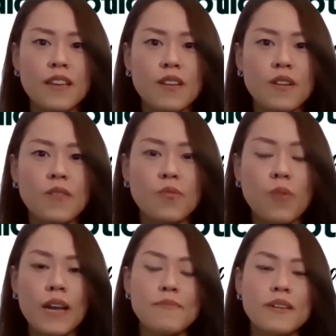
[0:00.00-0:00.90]
Like,
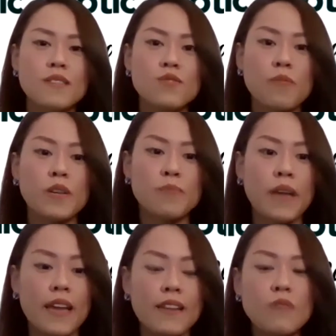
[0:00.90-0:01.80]
why am I in so much
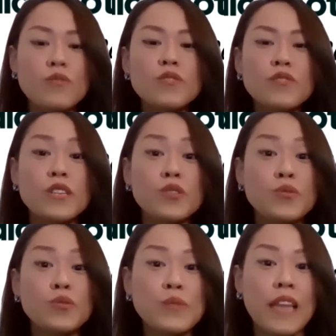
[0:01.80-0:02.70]
pain? And it was already
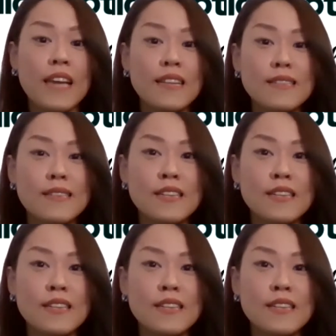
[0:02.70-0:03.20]
too late